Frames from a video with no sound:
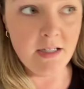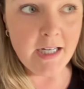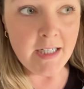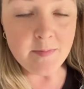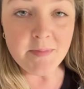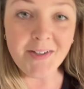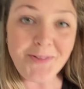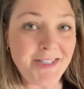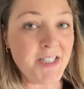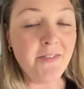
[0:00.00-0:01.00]
um, that
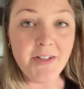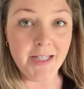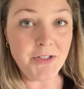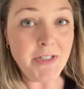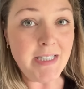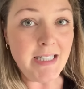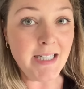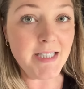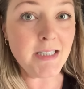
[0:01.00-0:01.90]
runs off electricity.